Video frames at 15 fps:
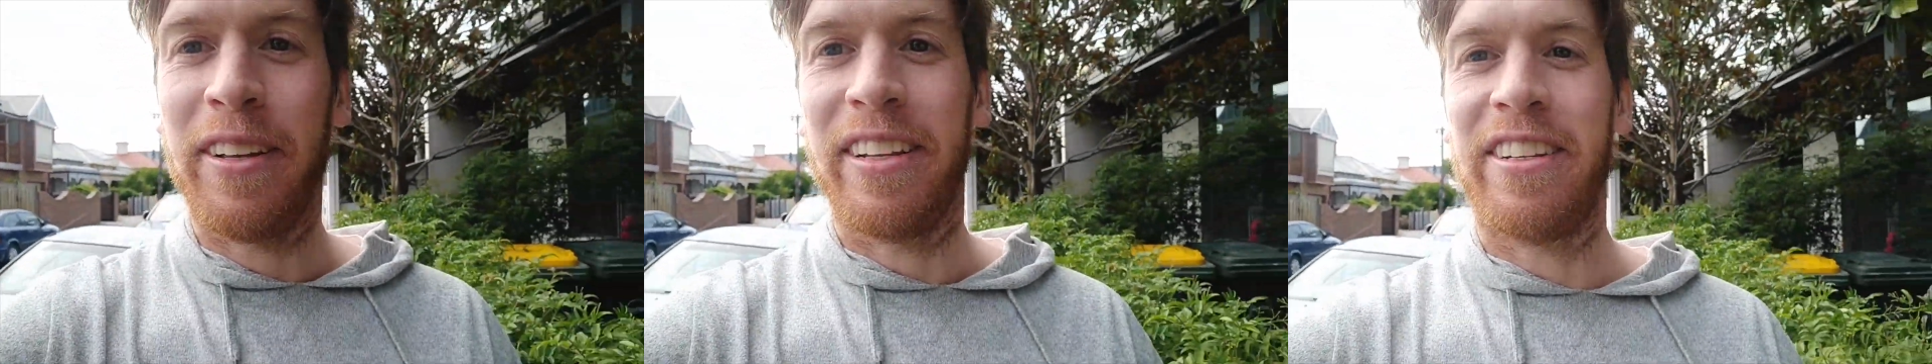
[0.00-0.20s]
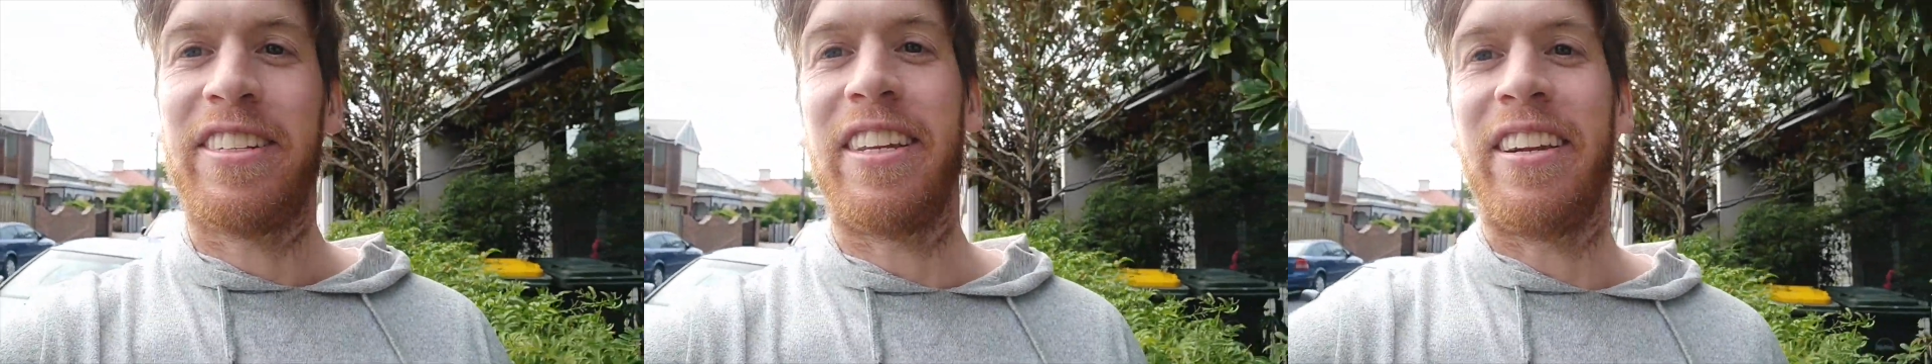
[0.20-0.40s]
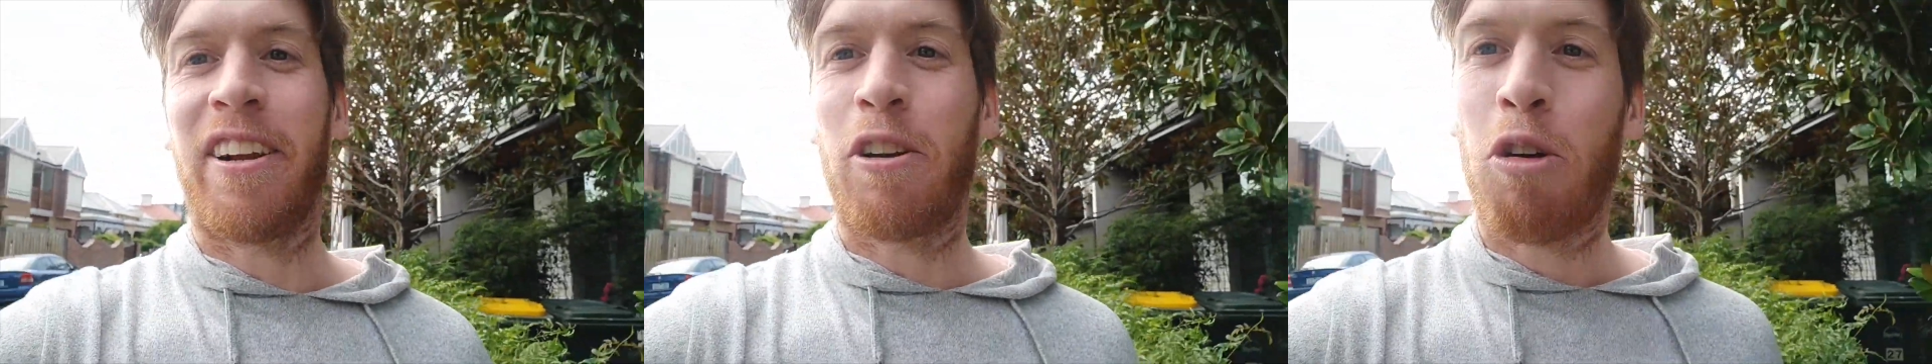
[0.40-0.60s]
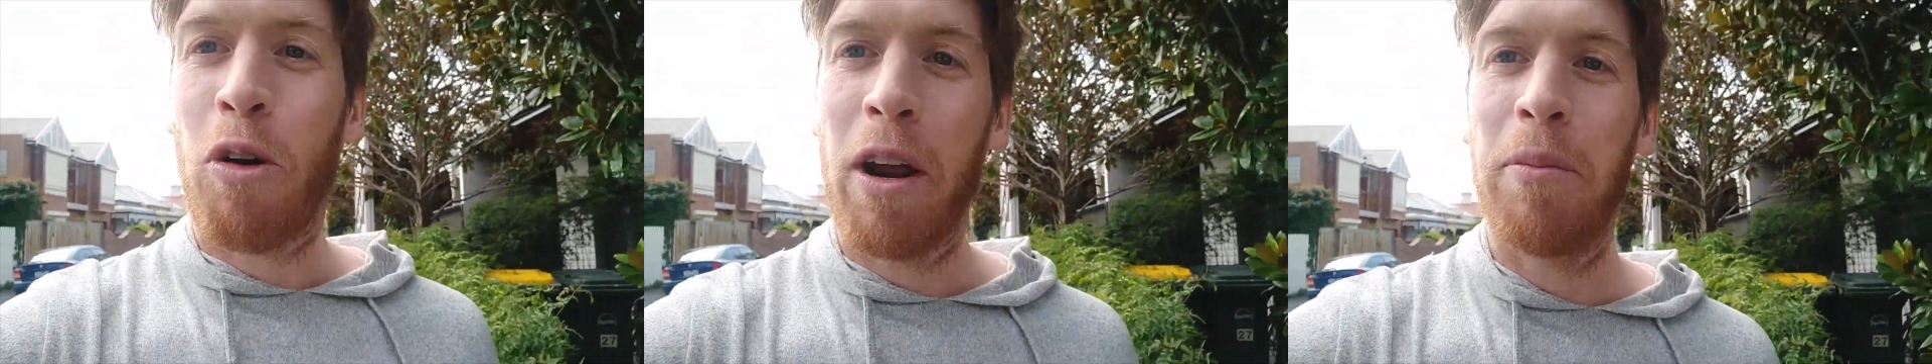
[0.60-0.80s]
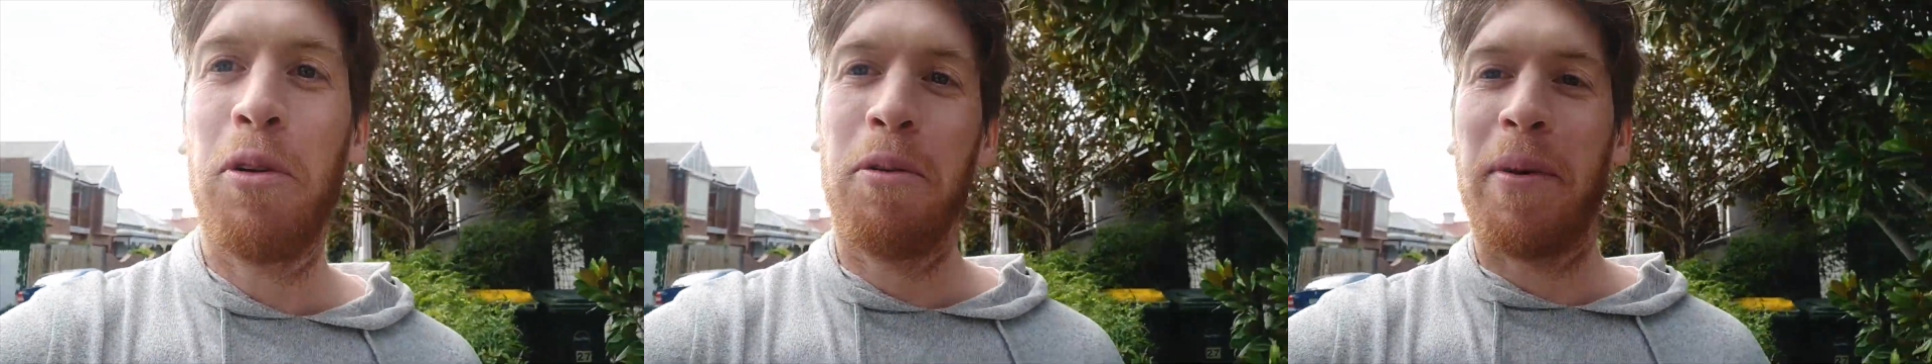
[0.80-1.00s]
There's an
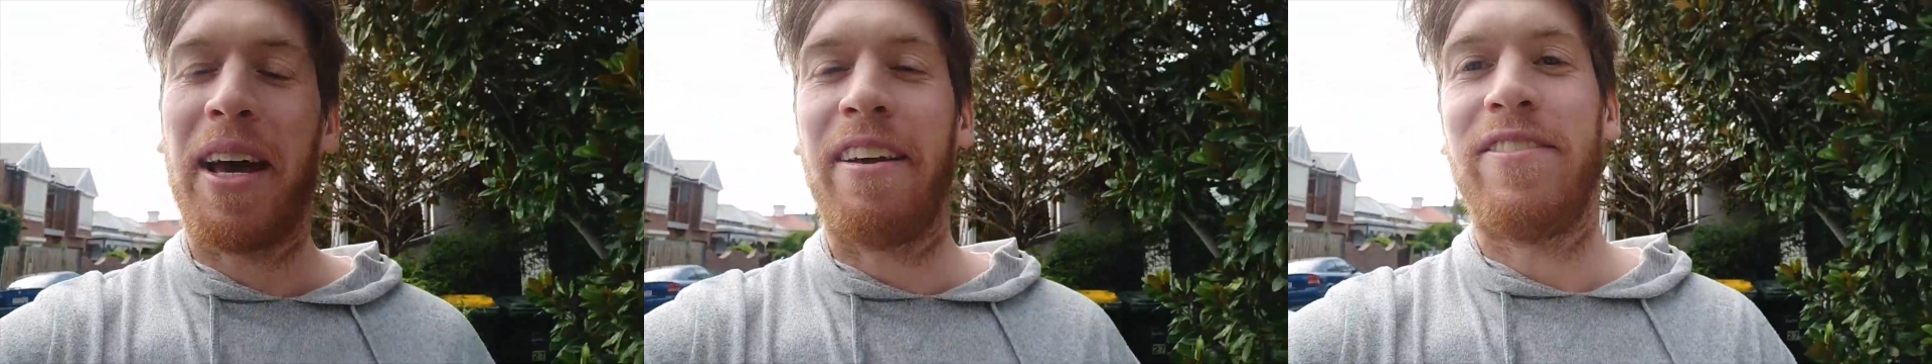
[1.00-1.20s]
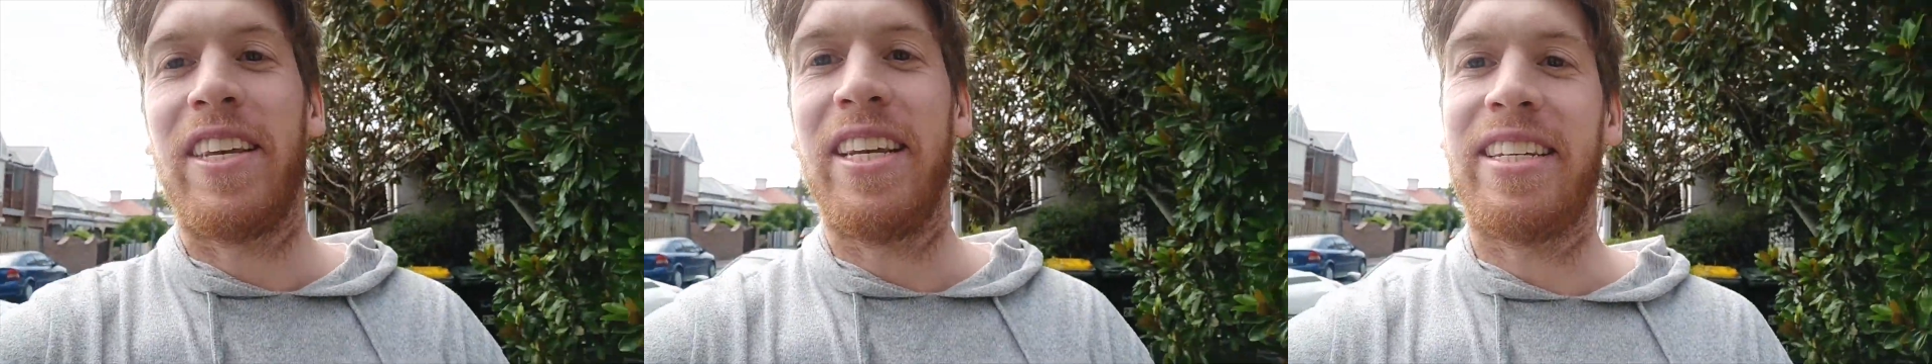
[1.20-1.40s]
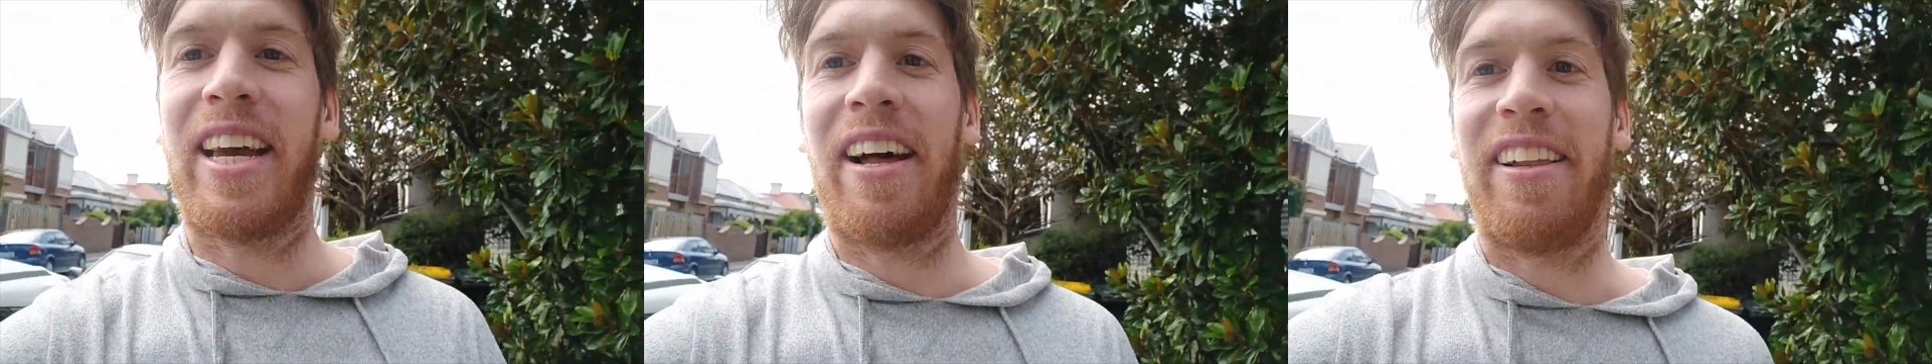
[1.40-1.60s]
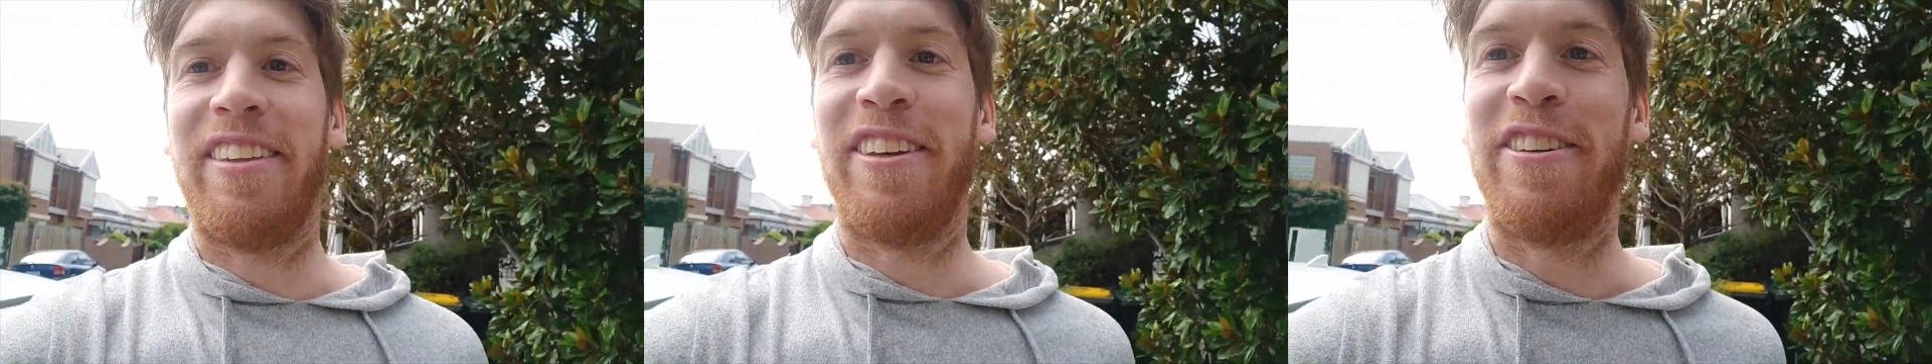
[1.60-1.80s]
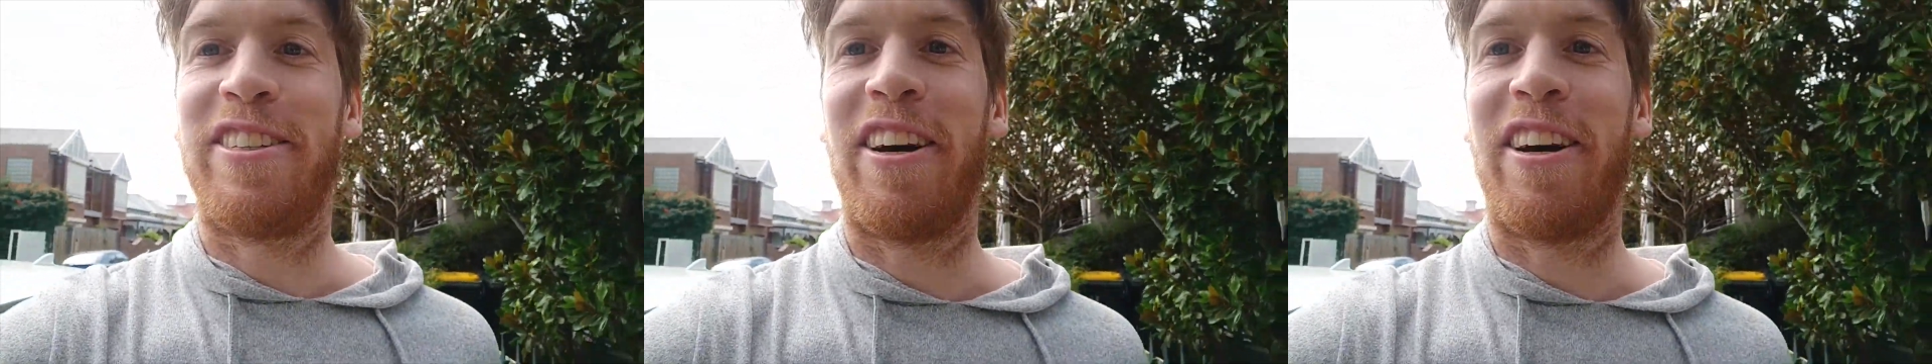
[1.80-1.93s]
incredible amount of detail in those